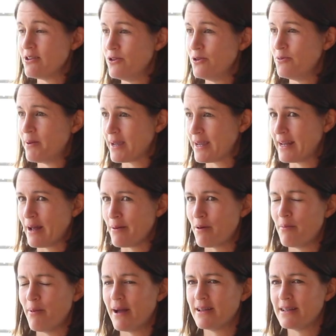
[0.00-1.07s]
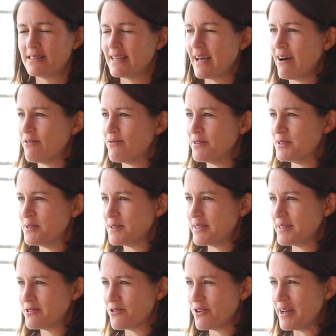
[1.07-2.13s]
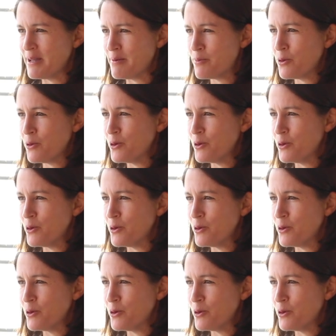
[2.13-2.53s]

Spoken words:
then you picking up a bat yourself is really